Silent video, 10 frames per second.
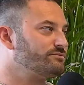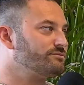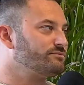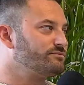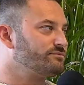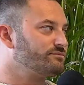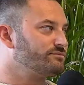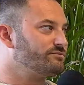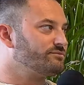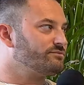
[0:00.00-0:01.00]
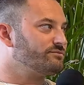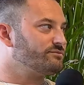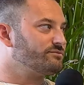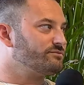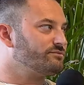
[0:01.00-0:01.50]

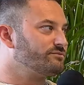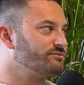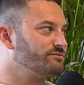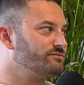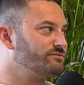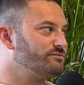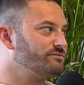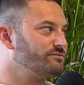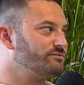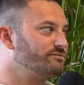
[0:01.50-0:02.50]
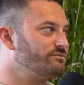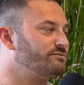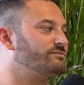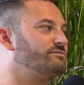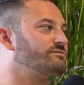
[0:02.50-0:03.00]

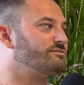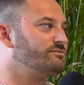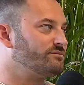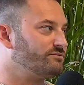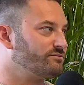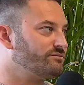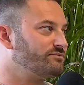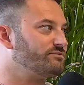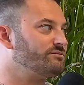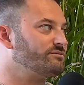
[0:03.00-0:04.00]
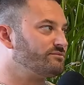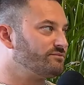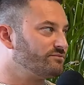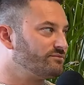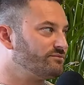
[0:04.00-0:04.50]

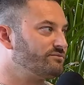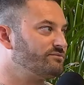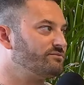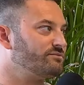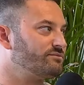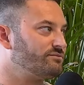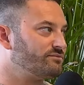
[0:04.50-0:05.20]
The person shown says nothing.